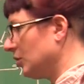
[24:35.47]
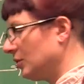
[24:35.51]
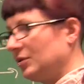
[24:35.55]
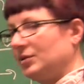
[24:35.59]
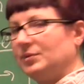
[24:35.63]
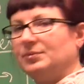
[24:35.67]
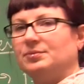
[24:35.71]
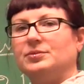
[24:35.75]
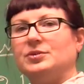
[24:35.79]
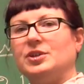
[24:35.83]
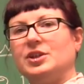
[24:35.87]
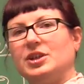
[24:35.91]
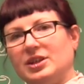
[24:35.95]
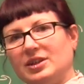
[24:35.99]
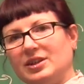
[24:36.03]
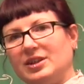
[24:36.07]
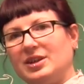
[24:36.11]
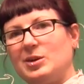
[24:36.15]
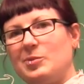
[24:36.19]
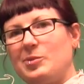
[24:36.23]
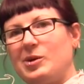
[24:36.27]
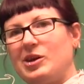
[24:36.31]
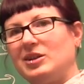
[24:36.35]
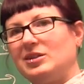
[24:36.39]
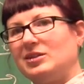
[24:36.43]
Cool. You can
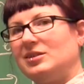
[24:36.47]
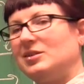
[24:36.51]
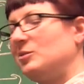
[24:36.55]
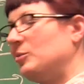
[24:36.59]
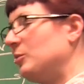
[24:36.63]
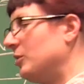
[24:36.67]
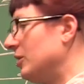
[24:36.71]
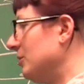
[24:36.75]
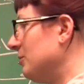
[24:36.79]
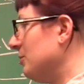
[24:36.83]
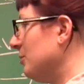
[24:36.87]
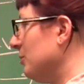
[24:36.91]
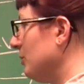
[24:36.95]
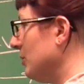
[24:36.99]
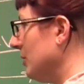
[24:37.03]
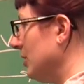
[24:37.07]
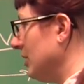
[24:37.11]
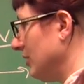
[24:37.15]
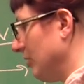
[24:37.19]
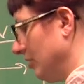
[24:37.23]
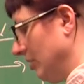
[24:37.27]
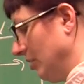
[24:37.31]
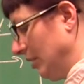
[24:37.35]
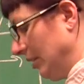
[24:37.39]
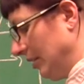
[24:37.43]
think about it a little bit, but
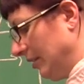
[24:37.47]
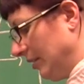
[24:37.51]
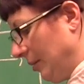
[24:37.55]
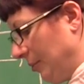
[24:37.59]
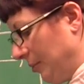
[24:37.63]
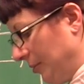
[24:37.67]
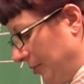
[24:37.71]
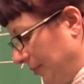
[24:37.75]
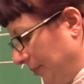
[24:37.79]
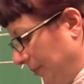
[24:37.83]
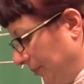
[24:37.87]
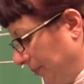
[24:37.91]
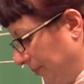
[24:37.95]
it's a good example.